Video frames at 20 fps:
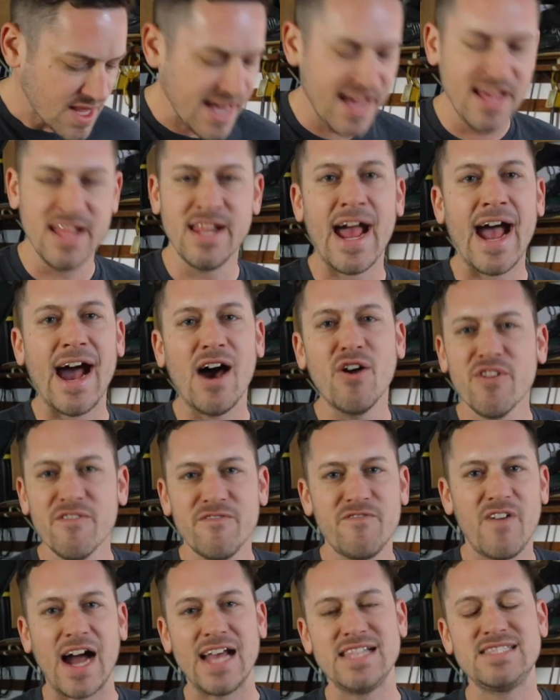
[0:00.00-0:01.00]
And how the
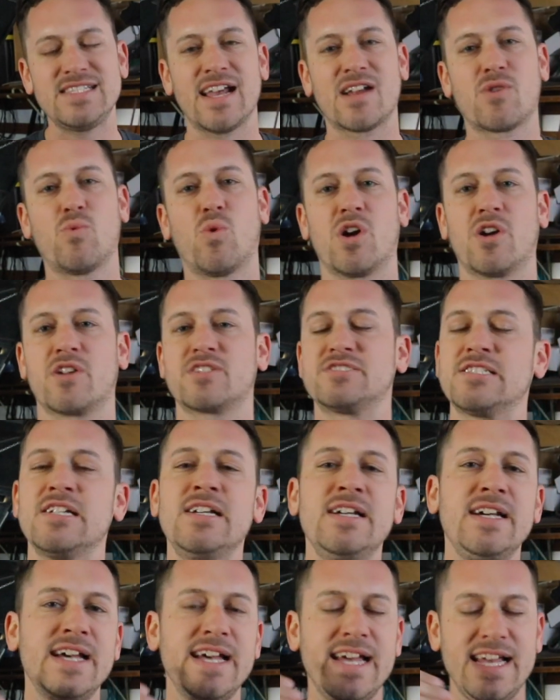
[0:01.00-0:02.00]
FiTech works
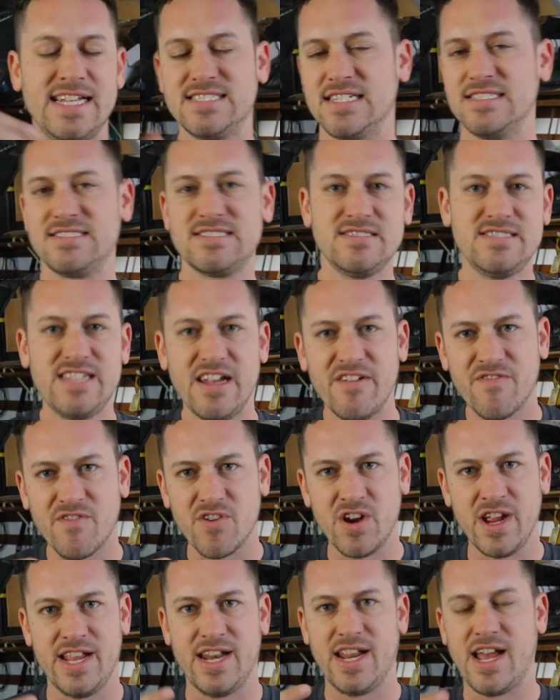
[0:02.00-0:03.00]
is it's
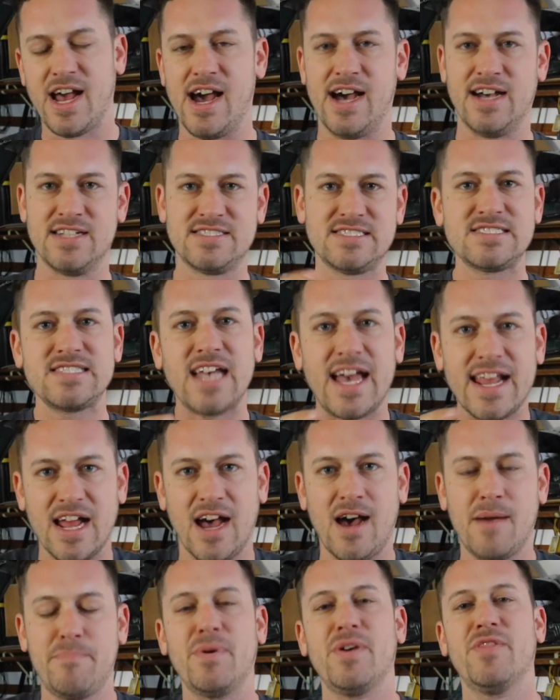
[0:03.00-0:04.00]
different
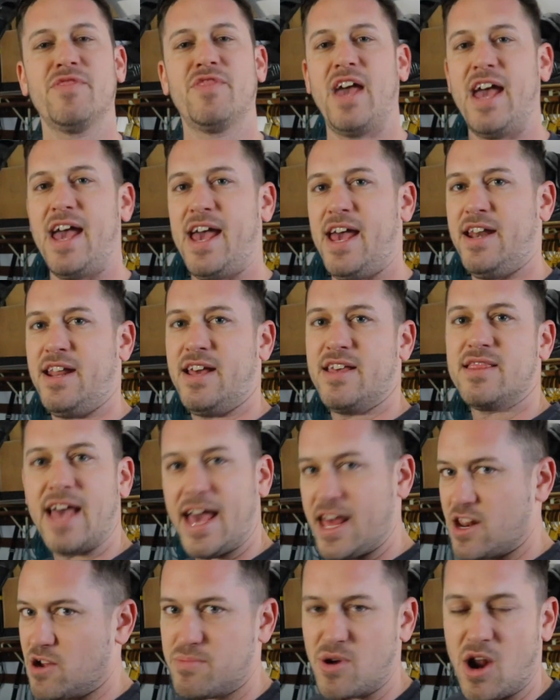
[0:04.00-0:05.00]
setup than the
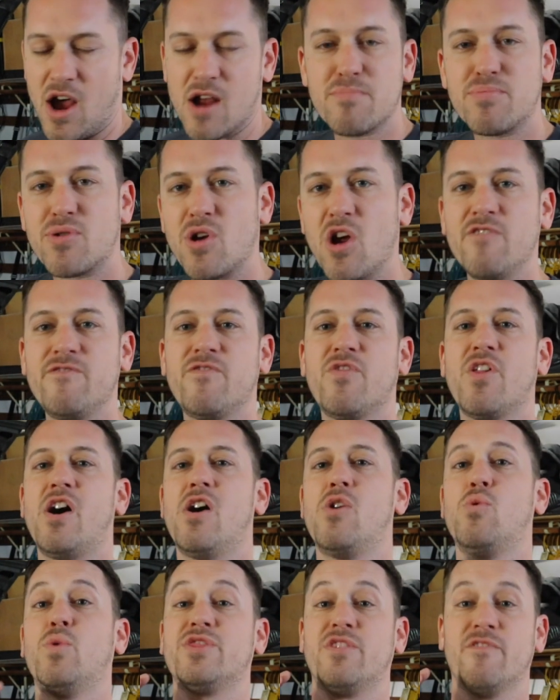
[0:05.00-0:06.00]
Edelbrock Pro
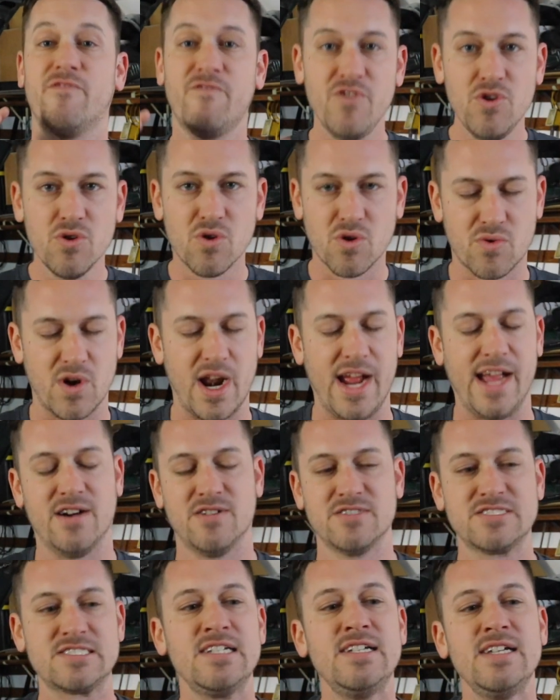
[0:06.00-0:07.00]
Flo with the fuel
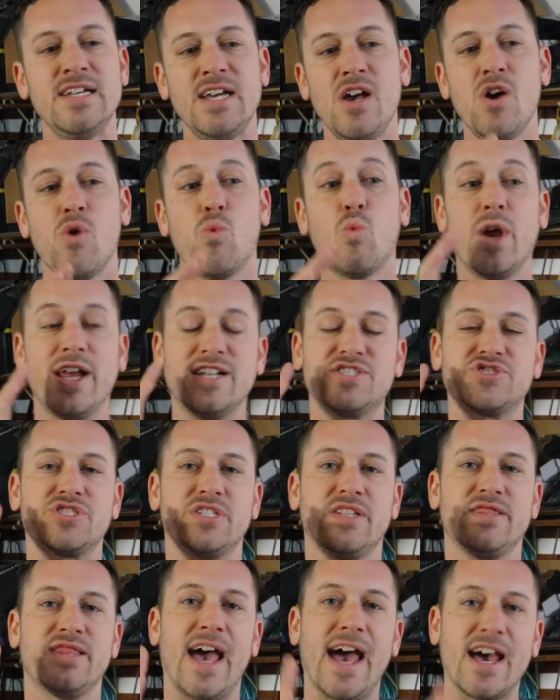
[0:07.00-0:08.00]
rails,
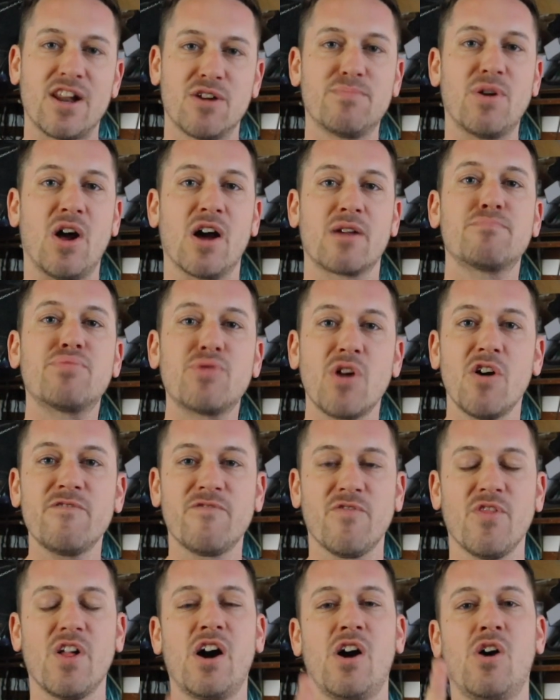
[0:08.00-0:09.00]
which the Edelbrock Pro
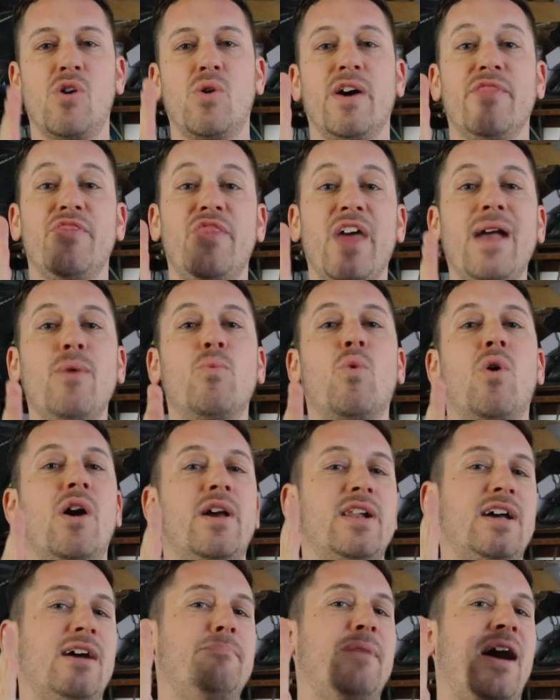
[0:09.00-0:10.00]
Flo, they
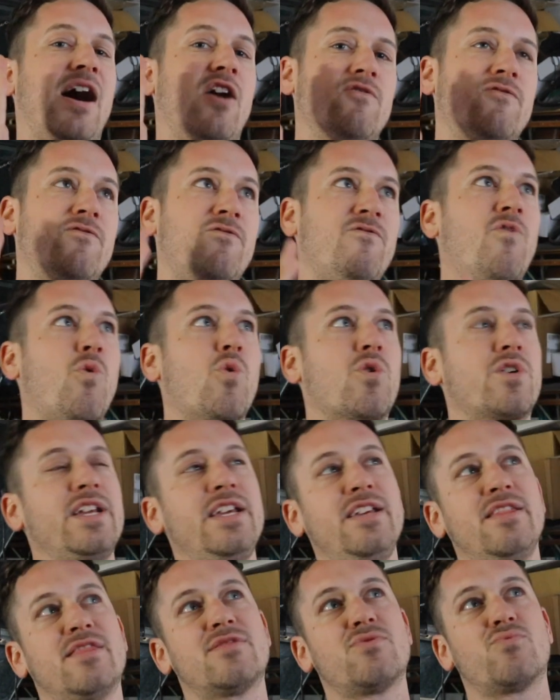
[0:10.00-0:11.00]
want about
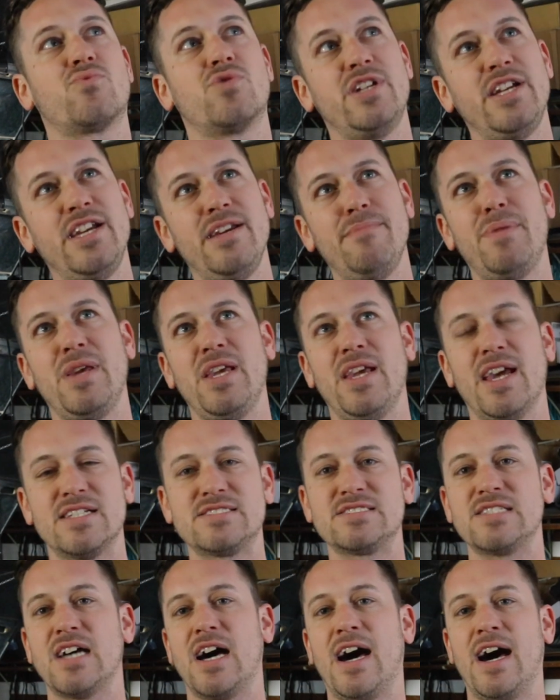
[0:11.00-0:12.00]
43
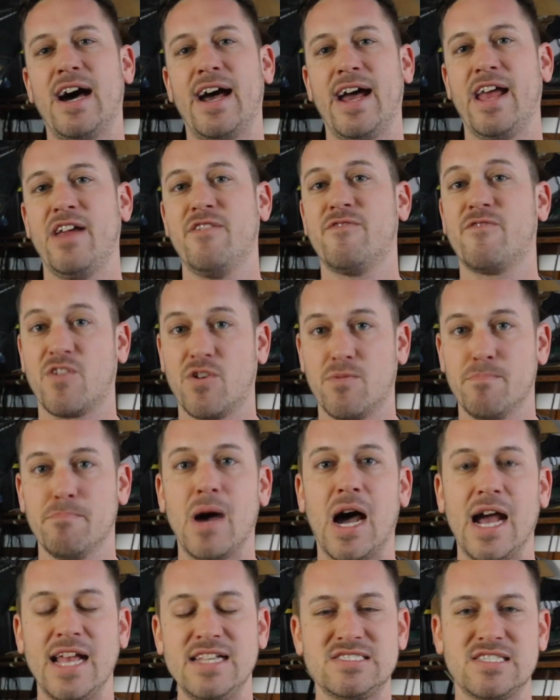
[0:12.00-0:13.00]
PSI for
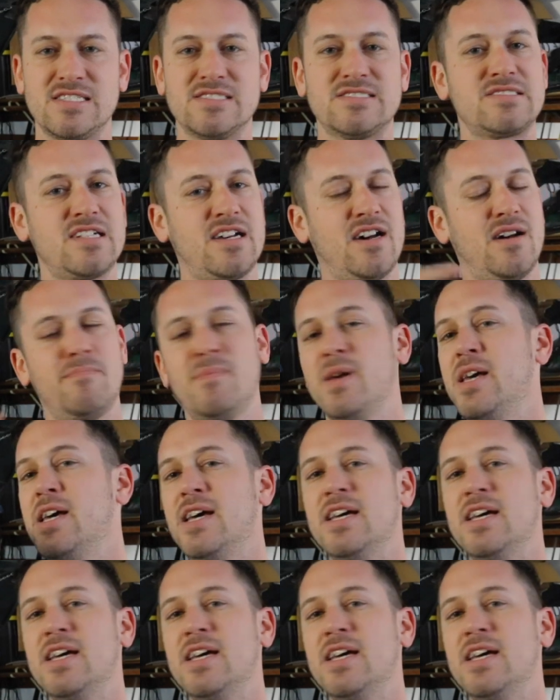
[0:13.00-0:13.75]
my system.